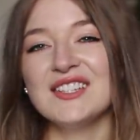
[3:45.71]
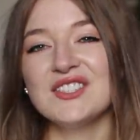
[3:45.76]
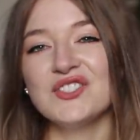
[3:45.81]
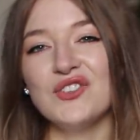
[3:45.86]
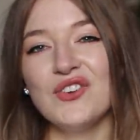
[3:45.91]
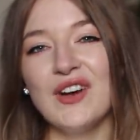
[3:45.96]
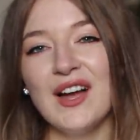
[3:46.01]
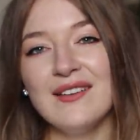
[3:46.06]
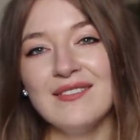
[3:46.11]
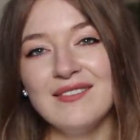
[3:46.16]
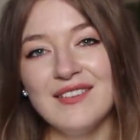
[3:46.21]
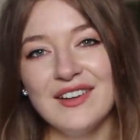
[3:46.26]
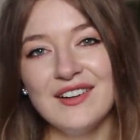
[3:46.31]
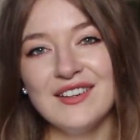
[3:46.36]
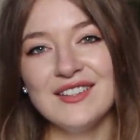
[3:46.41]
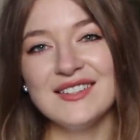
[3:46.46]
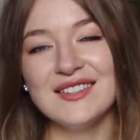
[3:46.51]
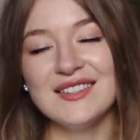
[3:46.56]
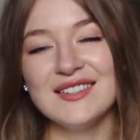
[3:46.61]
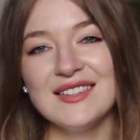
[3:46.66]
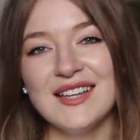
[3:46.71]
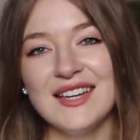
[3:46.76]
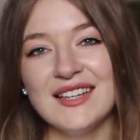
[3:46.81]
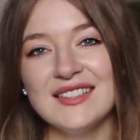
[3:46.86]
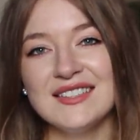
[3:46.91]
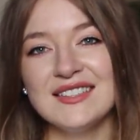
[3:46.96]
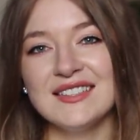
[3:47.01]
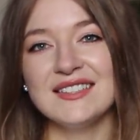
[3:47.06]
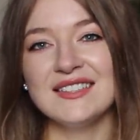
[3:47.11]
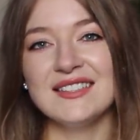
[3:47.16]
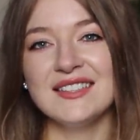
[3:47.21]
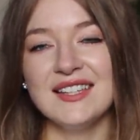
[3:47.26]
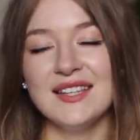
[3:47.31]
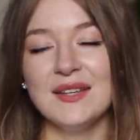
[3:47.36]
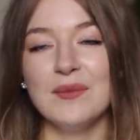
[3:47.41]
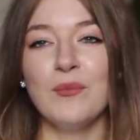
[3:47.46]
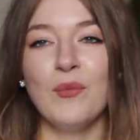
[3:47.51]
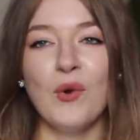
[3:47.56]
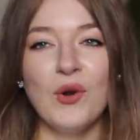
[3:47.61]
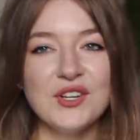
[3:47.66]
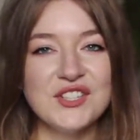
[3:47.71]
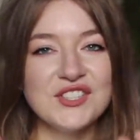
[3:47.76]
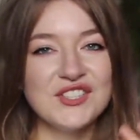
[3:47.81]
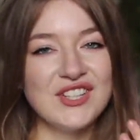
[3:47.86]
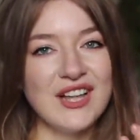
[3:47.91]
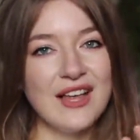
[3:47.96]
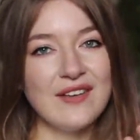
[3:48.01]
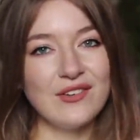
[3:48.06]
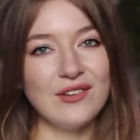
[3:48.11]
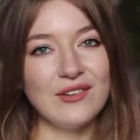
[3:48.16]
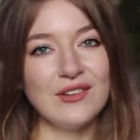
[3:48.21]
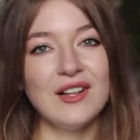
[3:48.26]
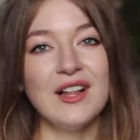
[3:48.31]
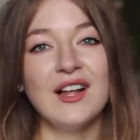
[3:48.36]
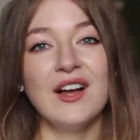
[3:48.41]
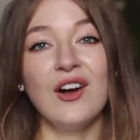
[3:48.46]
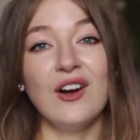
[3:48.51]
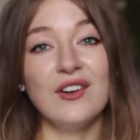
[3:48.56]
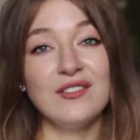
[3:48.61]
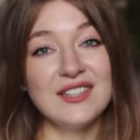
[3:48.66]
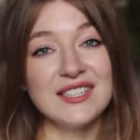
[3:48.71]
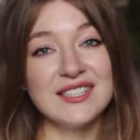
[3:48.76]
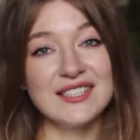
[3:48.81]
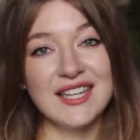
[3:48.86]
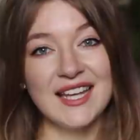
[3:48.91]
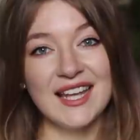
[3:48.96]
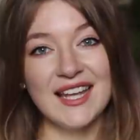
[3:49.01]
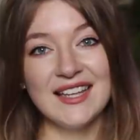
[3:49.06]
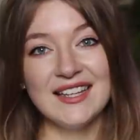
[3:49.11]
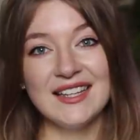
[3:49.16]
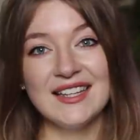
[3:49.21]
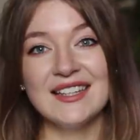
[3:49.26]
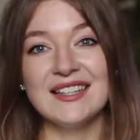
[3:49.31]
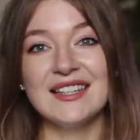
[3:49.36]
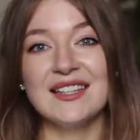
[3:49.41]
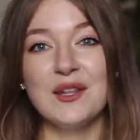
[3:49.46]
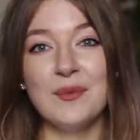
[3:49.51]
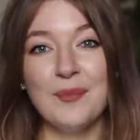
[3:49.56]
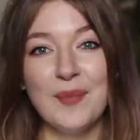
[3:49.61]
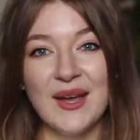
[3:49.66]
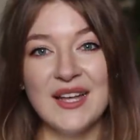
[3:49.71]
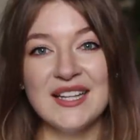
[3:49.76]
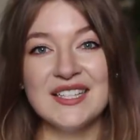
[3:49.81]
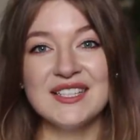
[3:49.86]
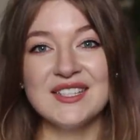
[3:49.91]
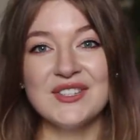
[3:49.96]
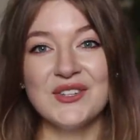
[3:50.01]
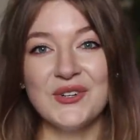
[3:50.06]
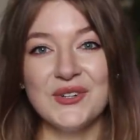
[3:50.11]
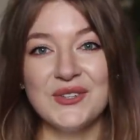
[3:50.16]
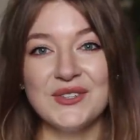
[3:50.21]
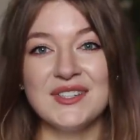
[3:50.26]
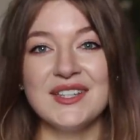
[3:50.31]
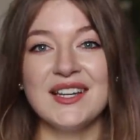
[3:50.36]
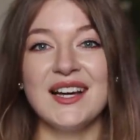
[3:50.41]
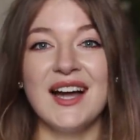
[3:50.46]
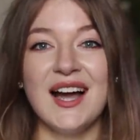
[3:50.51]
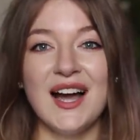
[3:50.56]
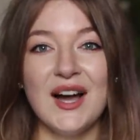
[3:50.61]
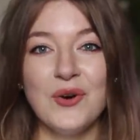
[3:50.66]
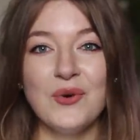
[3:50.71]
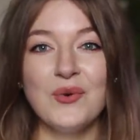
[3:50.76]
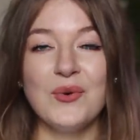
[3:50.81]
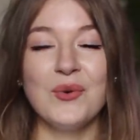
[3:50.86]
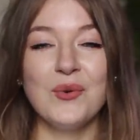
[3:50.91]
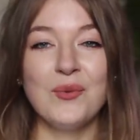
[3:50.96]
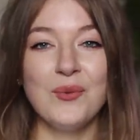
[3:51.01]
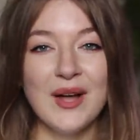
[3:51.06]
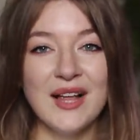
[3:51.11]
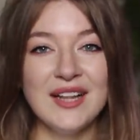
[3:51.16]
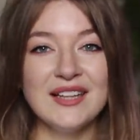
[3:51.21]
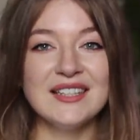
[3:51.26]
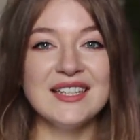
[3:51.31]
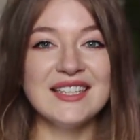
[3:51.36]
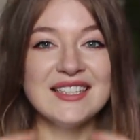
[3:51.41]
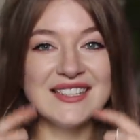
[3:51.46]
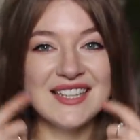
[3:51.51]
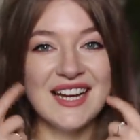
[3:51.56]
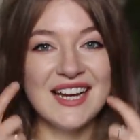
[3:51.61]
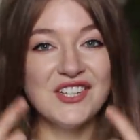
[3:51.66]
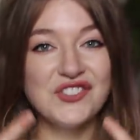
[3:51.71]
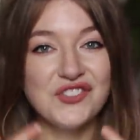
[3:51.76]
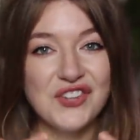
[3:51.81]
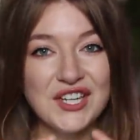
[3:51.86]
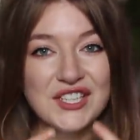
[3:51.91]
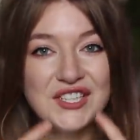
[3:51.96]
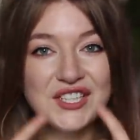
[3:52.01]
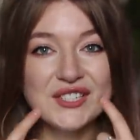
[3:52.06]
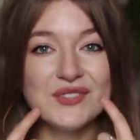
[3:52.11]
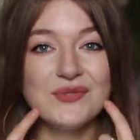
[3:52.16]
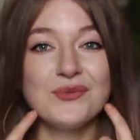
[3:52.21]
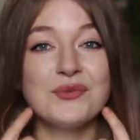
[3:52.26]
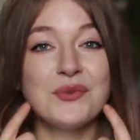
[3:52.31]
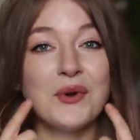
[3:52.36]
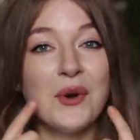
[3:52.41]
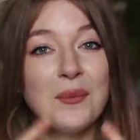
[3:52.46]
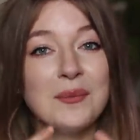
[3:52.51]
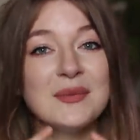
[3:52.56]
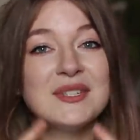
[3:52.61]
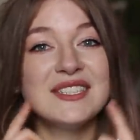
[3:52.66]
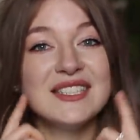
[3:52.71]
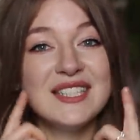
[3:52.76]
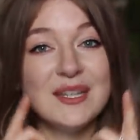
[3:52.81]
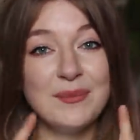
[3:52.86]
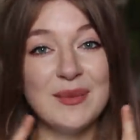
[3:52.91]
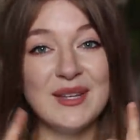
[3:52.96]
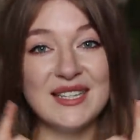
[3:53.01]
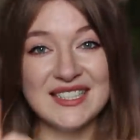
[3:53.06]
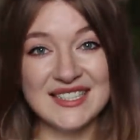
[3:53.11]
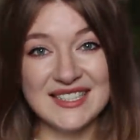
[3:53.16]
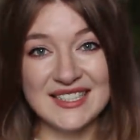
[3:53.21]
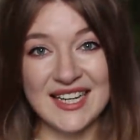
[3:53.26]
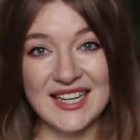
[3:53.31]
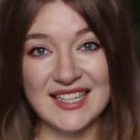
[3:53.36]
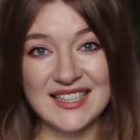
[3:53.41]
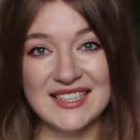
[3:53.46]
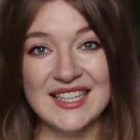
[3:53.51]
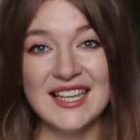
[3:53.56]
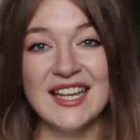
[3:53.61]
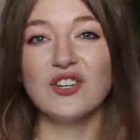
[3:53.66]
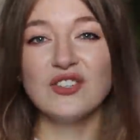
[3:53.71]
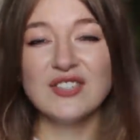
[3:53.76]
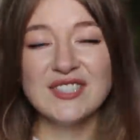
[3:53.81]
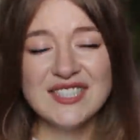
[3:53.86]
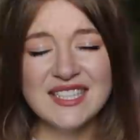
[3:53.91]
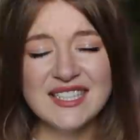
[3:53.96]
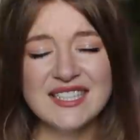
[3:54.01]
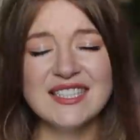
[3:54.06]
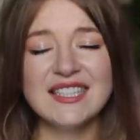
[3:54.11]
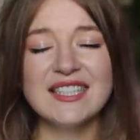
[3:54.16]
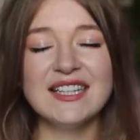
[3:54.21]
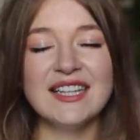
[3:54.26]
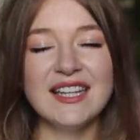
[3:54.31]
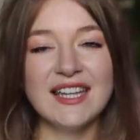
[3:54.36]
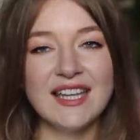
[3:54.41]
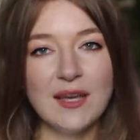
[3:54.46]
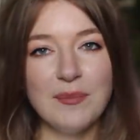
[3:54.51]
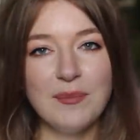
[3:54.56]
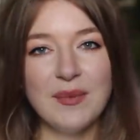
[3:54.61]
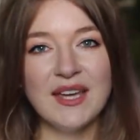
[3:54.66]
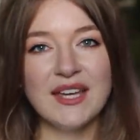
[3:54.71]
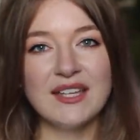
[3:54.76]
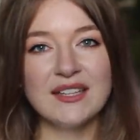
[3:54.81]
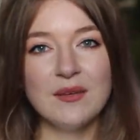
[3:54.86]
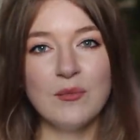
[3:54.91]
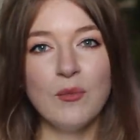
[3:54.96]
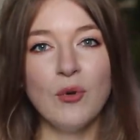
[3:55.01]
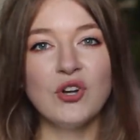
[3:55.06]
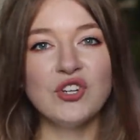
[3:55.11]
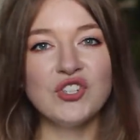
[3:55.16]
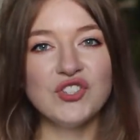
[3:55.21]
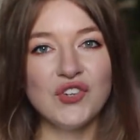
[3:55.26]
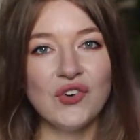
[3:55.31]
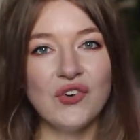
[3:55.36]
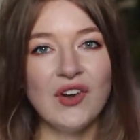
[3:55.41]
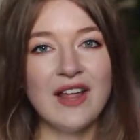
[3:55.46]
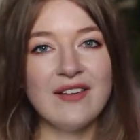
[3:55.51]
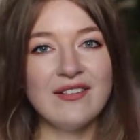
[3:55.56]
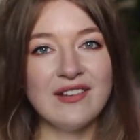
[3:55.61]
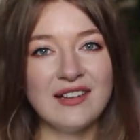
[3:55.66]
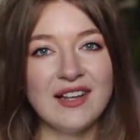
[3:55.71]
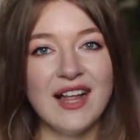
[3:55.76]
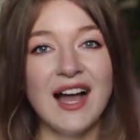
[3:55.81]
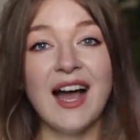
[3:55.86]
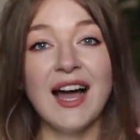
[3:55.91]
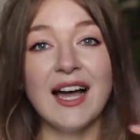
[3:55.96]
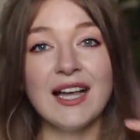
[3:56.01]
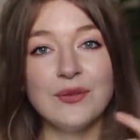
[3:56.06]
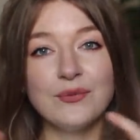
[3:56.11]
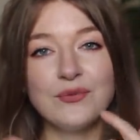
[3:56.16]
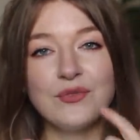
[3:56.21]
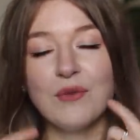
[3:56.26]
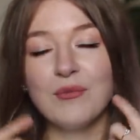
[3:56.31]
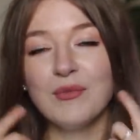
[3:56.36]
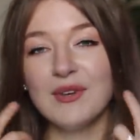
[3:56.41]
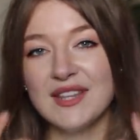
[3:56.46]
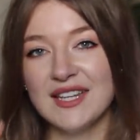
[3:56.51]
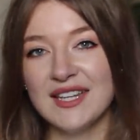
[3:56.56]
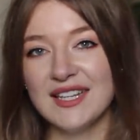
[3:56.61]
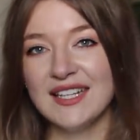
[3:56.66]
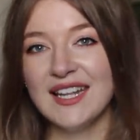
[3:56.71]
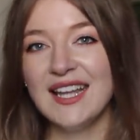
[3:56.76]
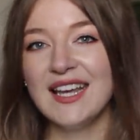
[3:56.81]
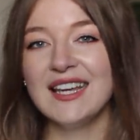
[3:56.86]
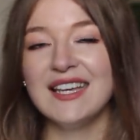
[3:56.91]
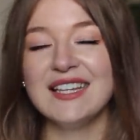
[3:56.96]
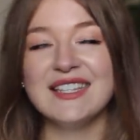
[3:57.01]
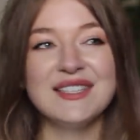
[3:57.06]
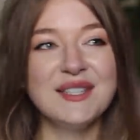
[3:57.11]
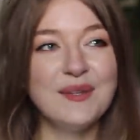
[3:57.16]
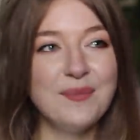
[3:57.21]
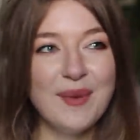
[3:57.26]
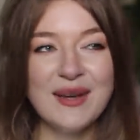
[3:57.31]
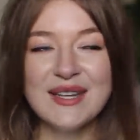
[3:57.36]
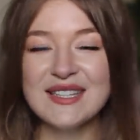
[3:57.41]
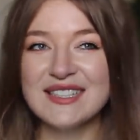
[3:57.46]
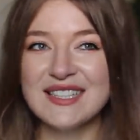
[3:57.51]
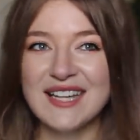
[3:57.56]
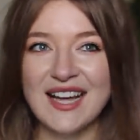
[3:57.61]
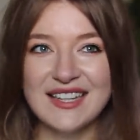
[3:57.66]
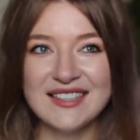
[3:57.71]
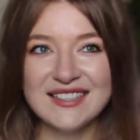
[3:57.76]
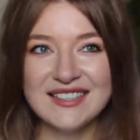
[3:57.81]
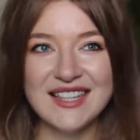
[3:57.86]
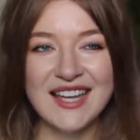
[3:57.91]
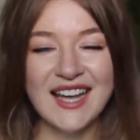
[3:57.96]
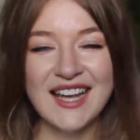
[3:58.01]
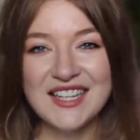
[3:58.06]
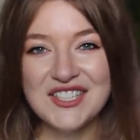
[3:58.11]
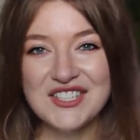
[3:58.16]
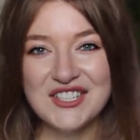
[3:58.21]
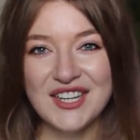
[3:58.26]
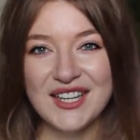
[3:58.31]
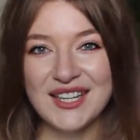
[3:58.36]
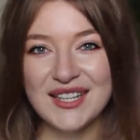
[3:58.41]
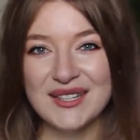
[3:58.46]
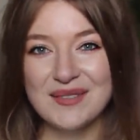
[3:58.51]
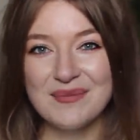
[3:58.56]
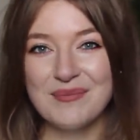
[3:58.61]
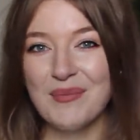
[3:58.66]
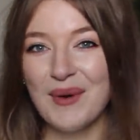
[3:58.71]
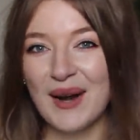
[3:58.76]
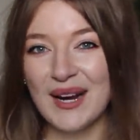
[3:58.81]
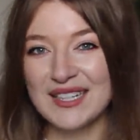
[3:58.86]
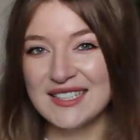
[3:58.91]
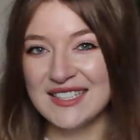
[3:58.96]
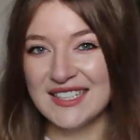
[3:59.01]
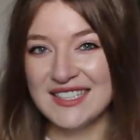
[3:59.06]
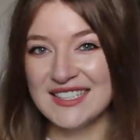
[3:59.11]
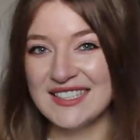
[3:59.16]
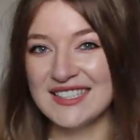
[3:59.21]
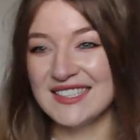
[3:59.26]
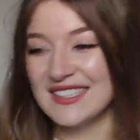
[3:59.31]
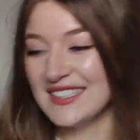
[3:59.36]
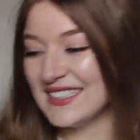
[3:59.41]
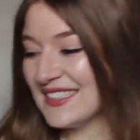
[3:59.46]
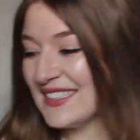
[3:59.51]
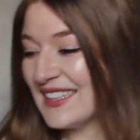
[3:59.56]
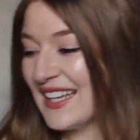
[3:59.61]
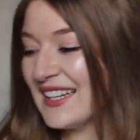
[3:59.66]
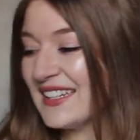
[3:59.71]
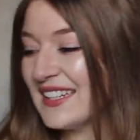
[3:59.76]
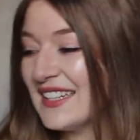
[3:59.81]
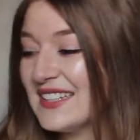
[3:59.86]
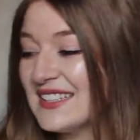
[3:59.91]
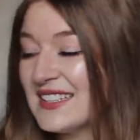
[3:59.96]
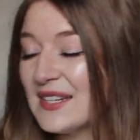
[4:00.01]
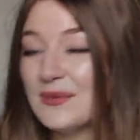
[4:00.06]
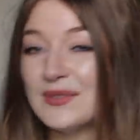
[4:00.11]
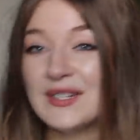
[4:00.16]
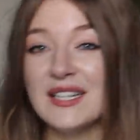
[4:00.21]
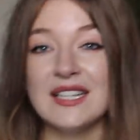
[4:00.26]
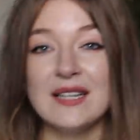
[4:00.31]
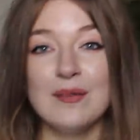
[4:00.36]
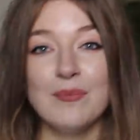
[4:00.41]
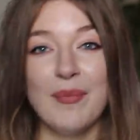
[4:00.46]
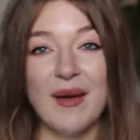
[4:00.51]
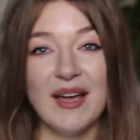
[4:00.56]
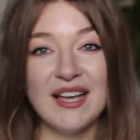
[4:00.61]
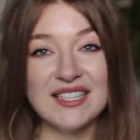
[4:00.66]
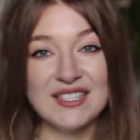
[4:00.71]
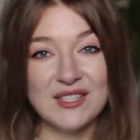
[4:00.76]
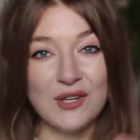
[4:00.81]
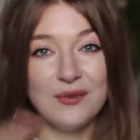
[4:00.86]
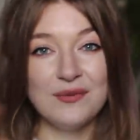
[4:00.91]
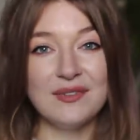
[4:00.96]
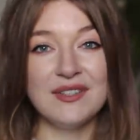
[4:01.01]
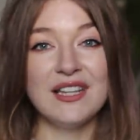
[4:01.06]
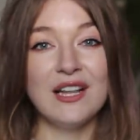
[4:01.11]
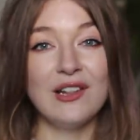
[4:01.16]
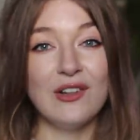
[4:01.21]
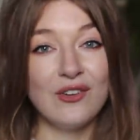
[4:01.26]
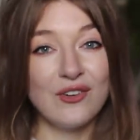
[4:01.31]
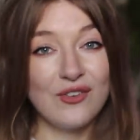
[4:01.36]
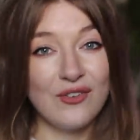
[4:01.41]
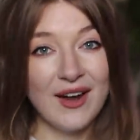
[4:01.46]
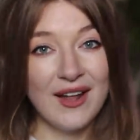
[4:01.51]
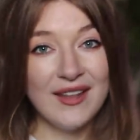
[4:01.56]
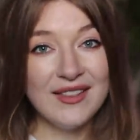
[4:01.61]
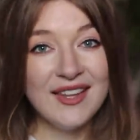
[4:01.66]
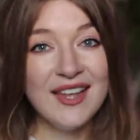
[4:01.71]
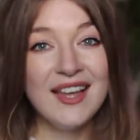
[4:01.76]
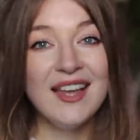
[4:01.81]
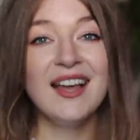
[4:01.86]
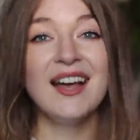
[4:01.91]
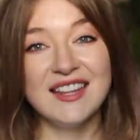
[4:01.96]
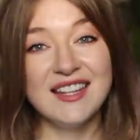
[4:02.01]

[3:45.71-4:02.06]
So I've learned that the moist level of the skin depends on how well it's hydrated from deep inside. Consistently keeping the moisture level high from within is the best anti-aging practice uh, and it definitely pays off in the long run.